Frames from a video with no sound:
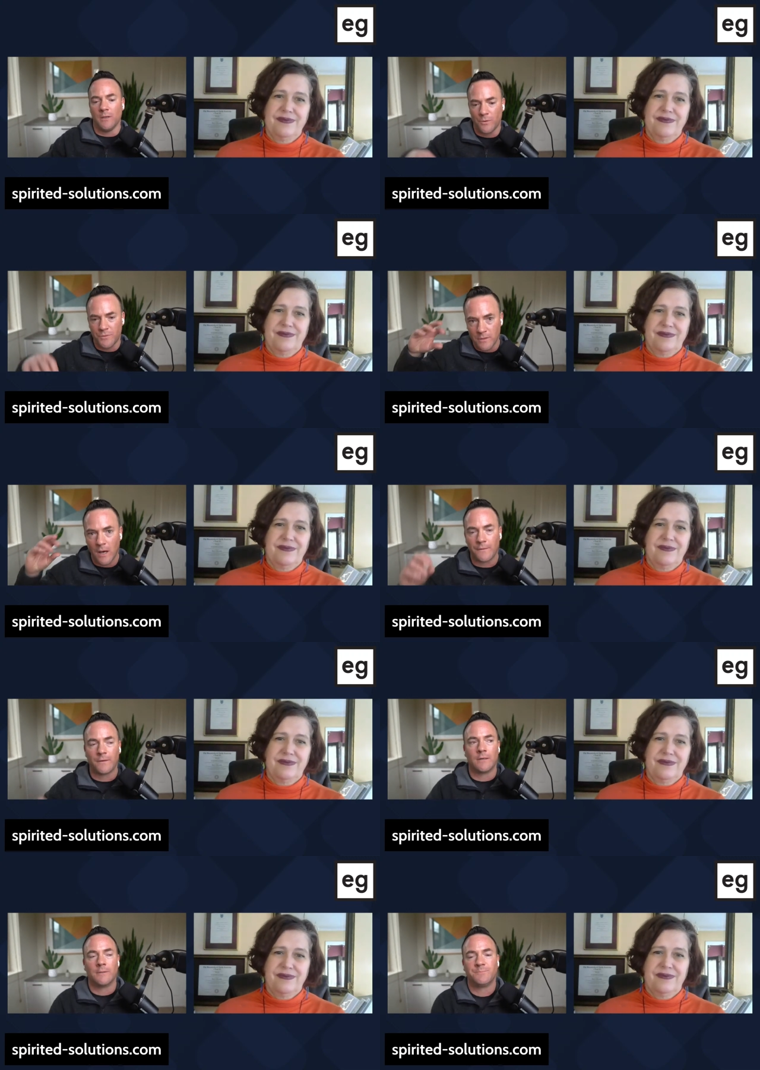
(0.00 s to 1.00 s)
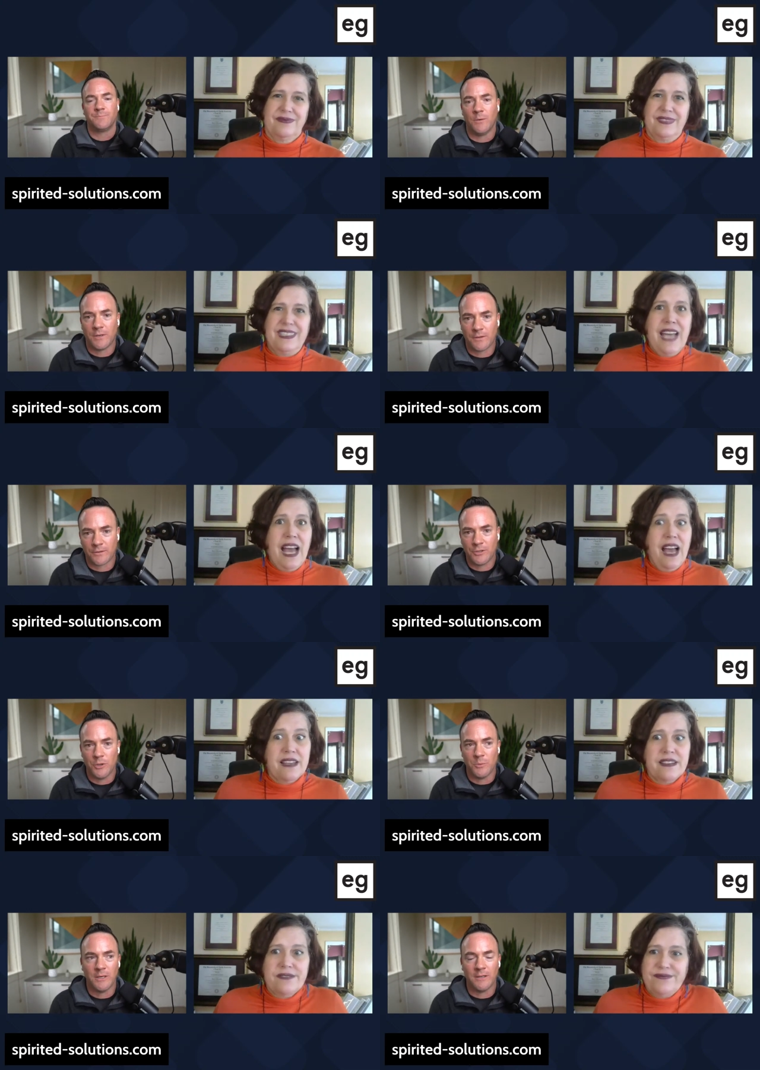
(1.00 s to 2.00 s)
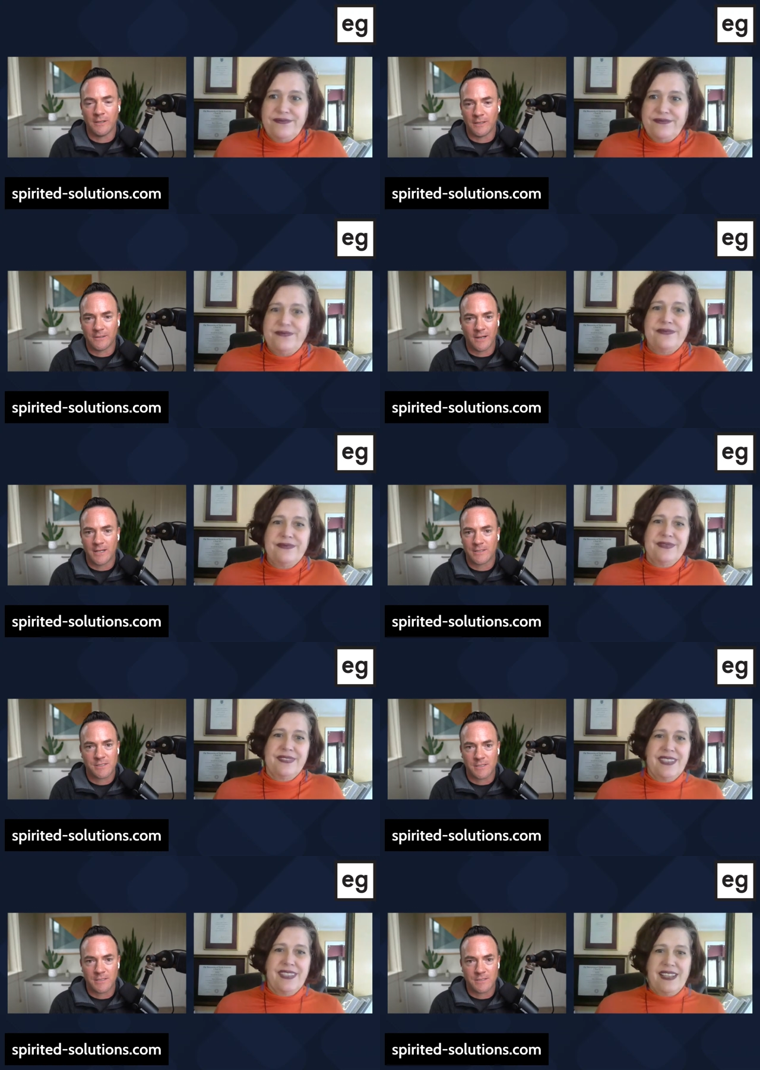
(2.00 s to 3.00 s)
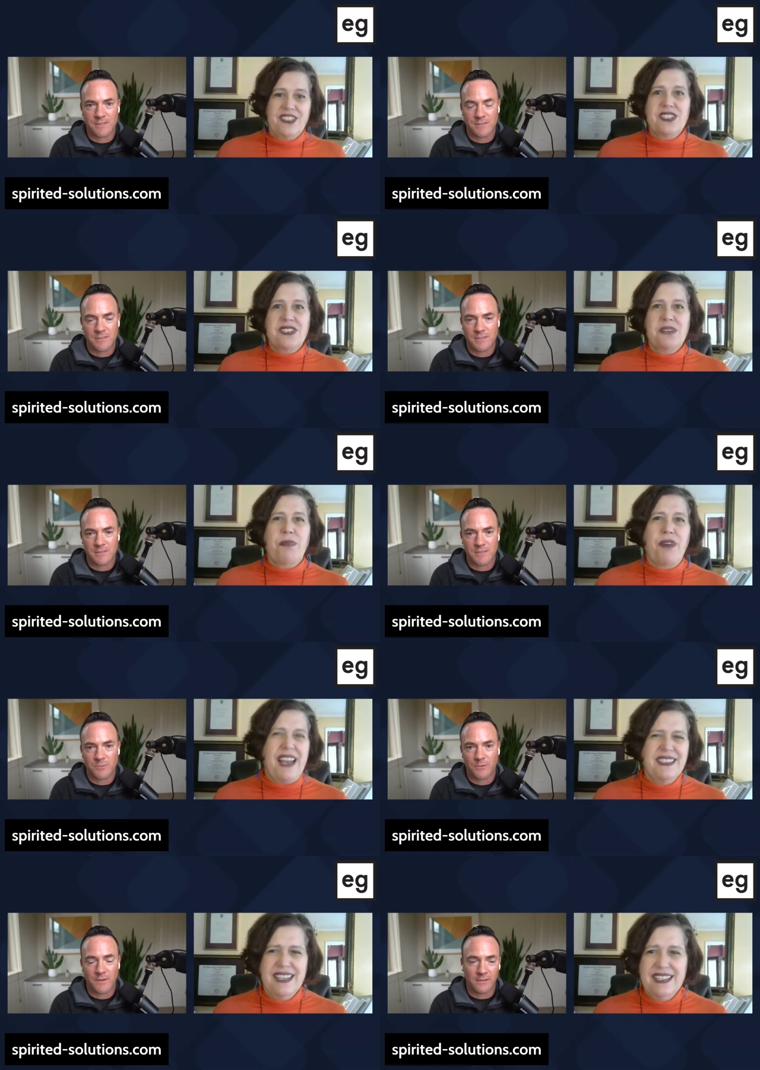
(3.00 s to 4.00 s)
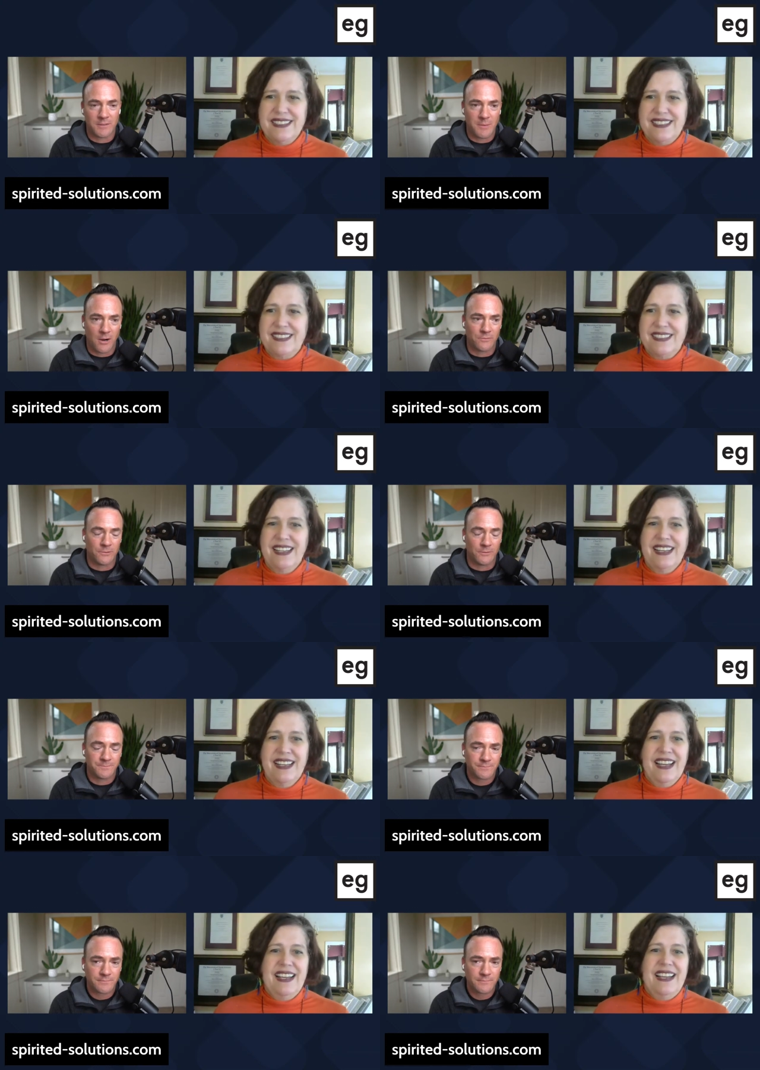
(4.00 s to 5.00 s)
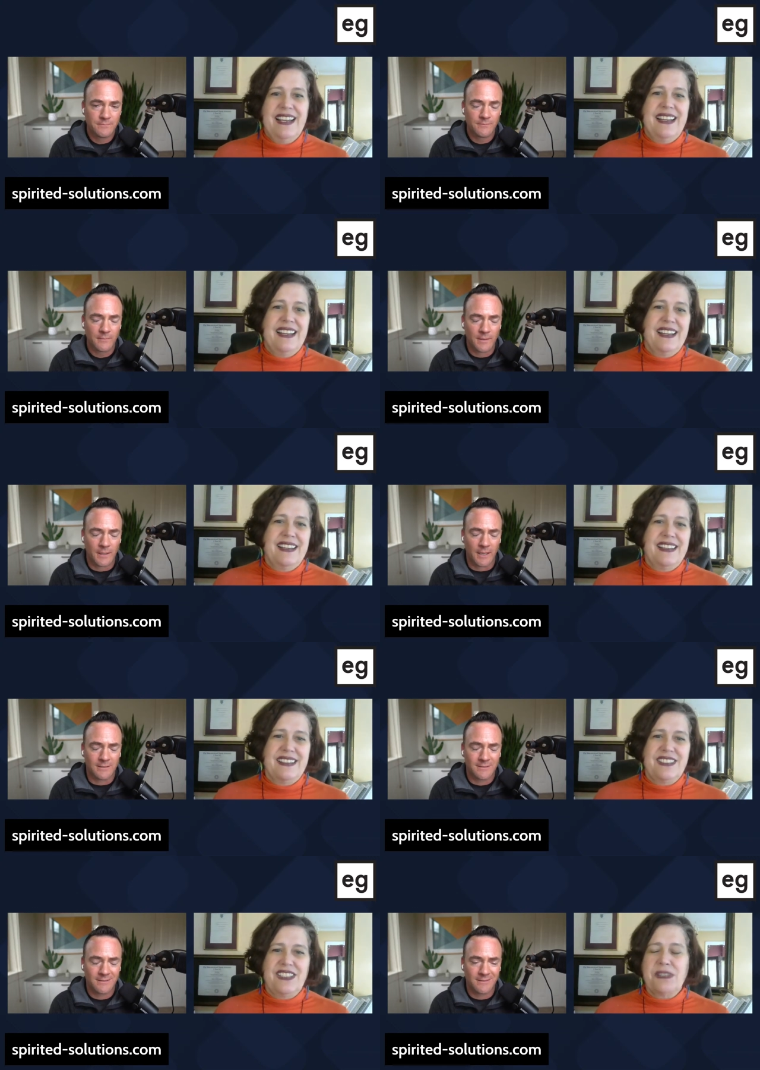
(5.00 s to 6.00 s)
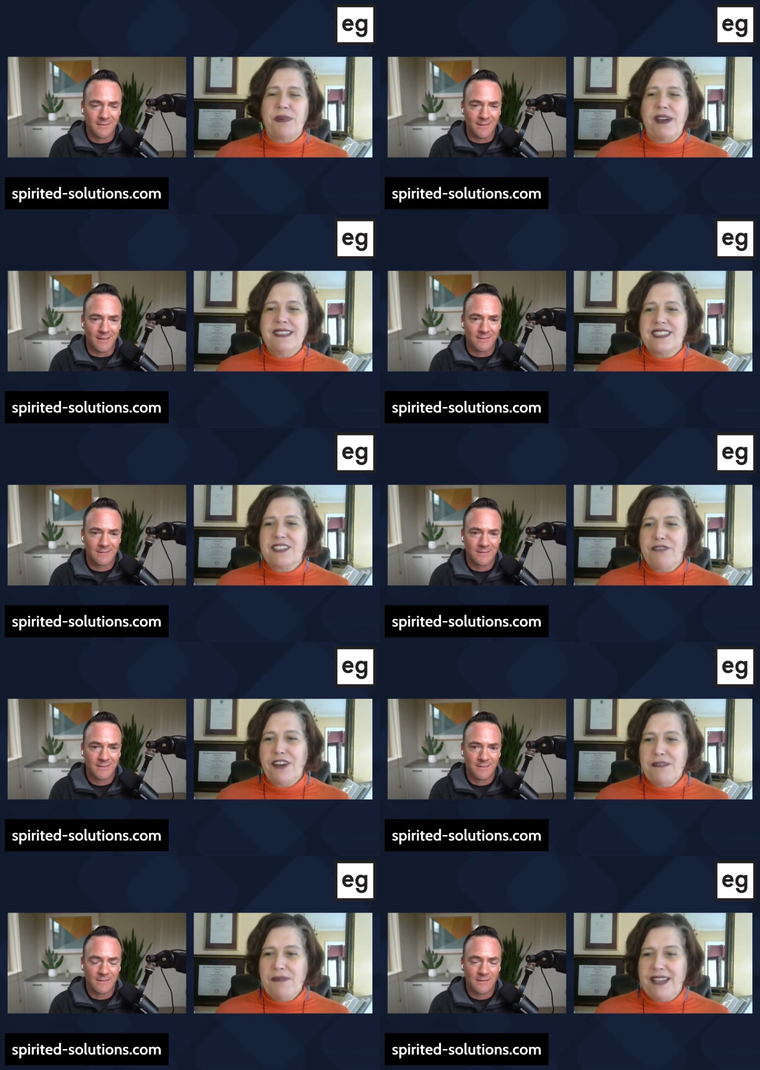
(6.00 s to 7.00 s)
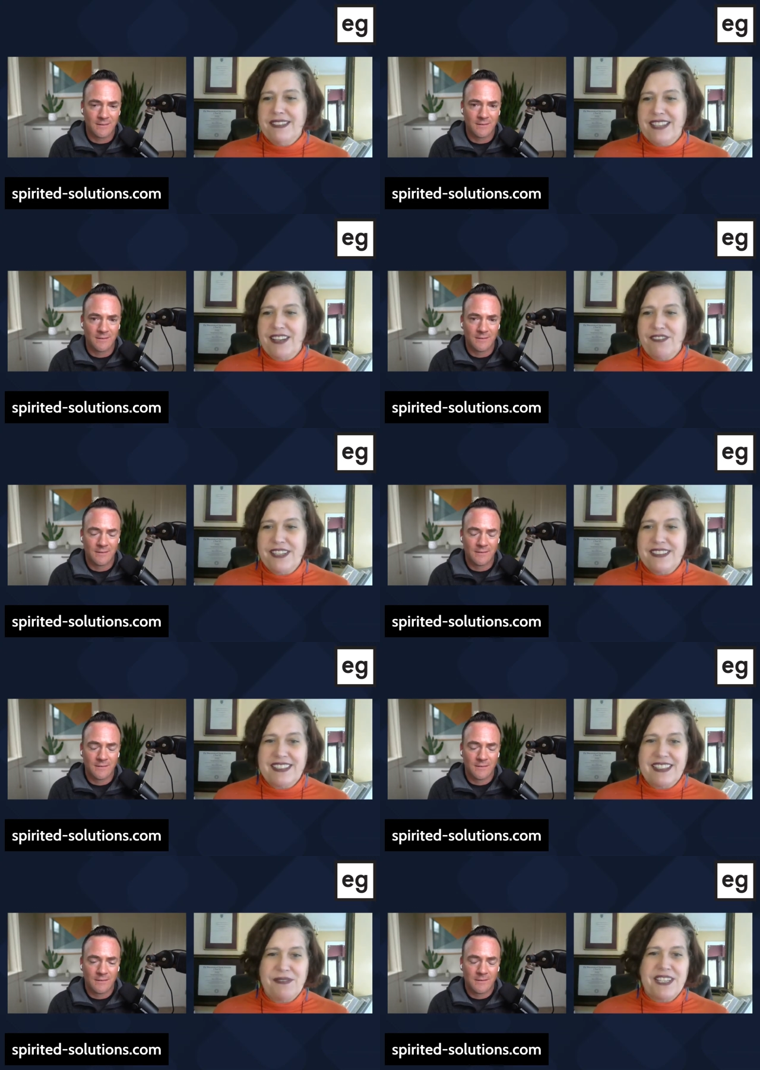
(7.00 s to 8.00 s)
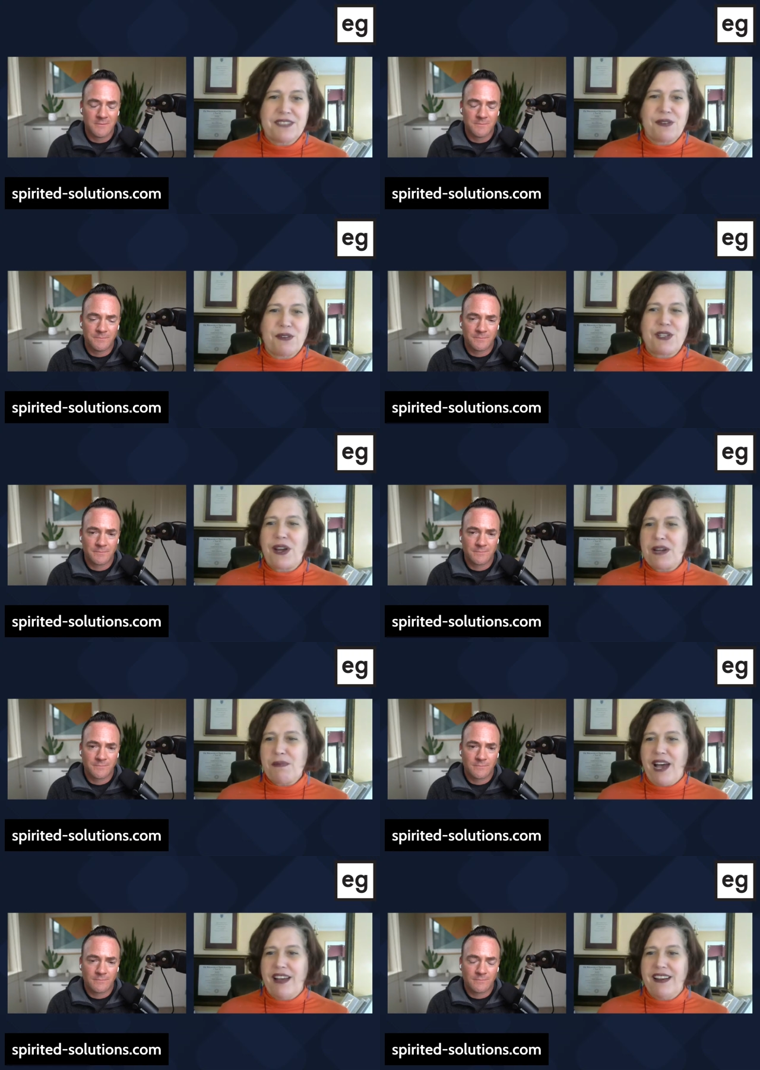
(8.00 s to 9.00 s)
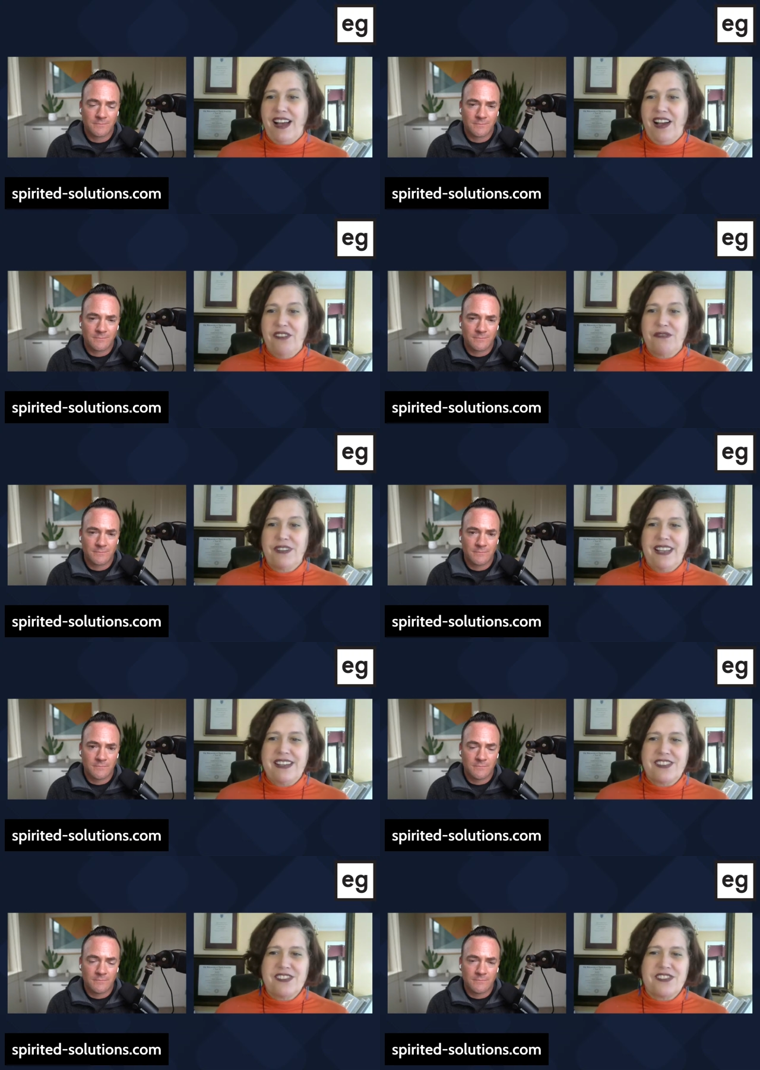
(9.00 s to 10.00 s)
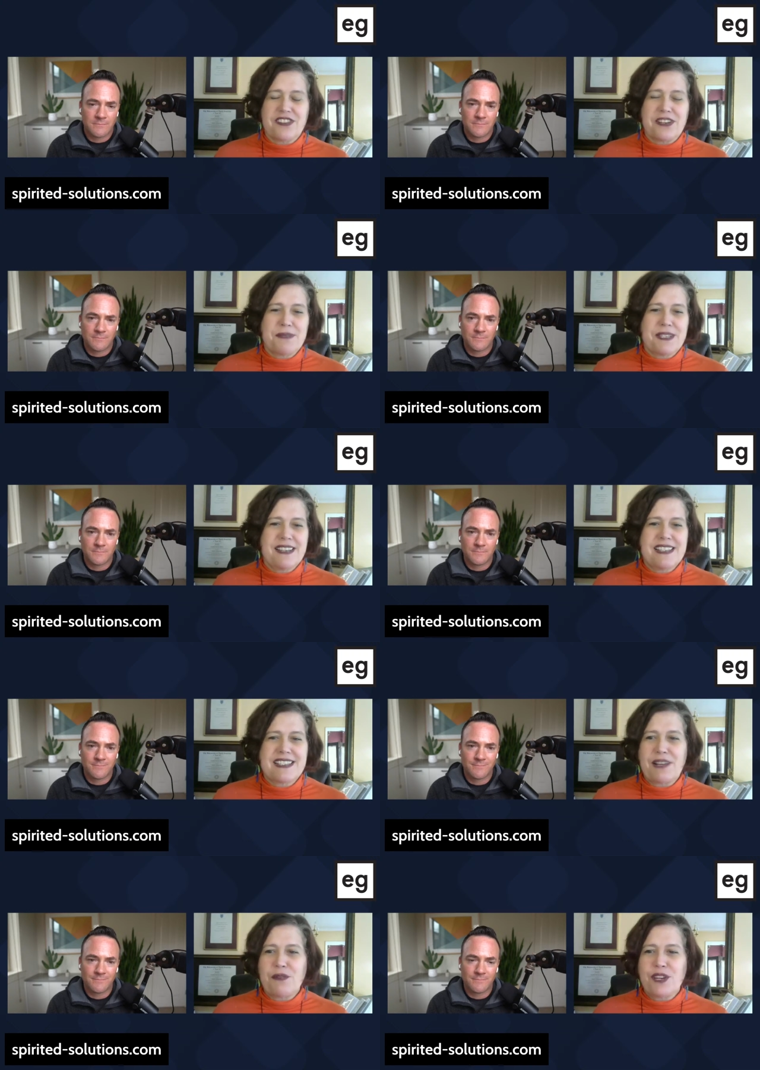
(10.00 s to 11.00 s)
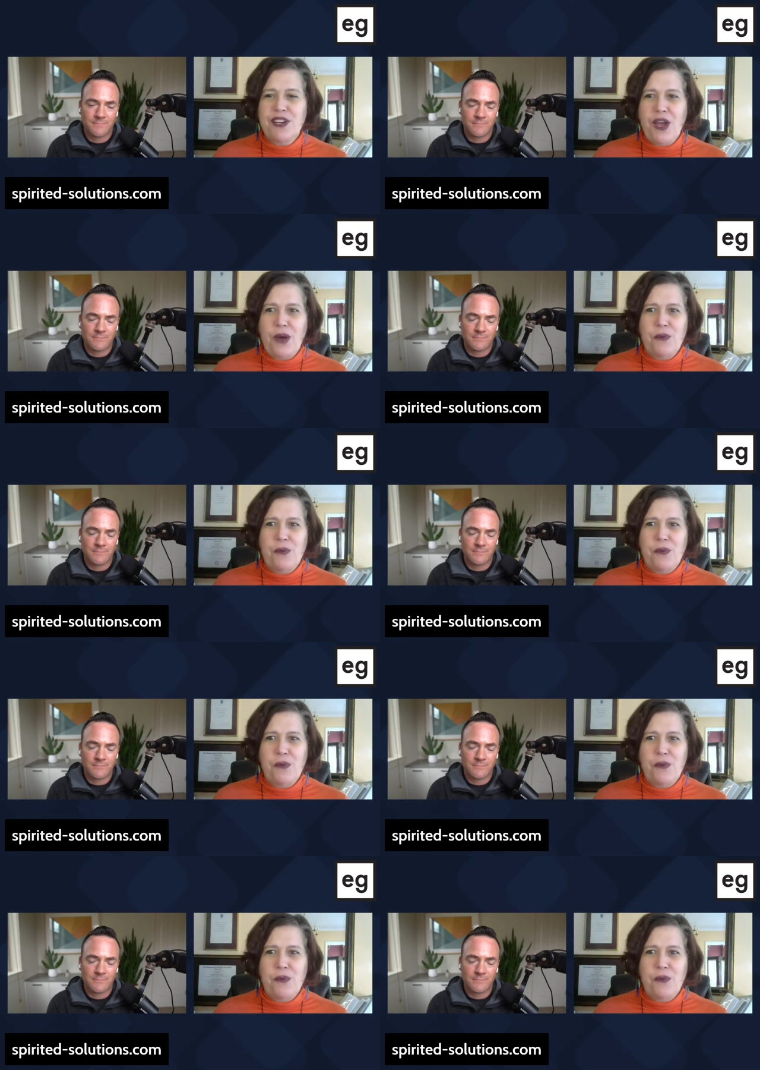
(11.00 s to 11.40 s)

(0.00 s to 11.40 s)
Speaker 1: with another, you know, another yeah. Human, another entity is just a presence. Really powerful.
Speaker 2: Yeah. Just a presence. Yeah. A friend of mine said recently because we were talking about uh, relationships, and he said, "Well, you know,